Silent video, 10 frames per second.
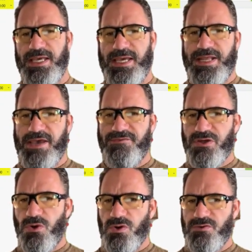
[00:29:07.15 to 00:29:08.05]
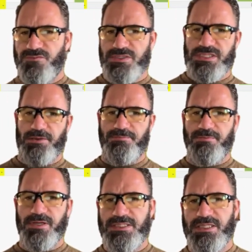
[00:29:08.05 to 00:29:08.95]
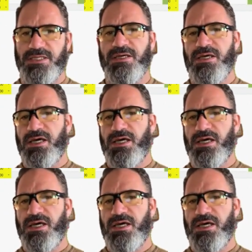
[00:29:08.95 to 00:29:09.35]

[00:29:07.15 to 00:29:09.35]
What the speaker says: And having all of this capability